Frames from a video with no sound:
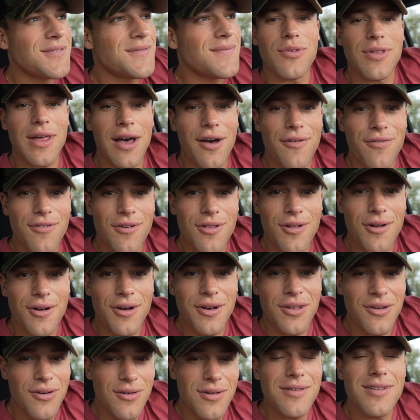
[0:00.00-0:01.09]
Without further
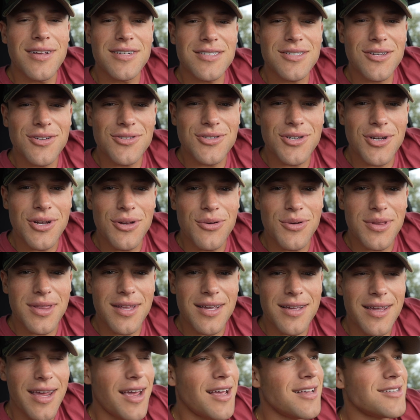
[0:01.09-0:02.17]
ado, let's go show you what the
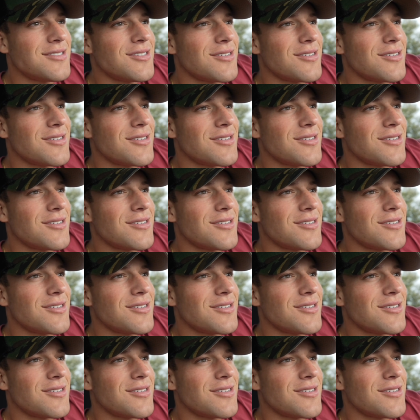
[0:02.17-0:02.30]
gains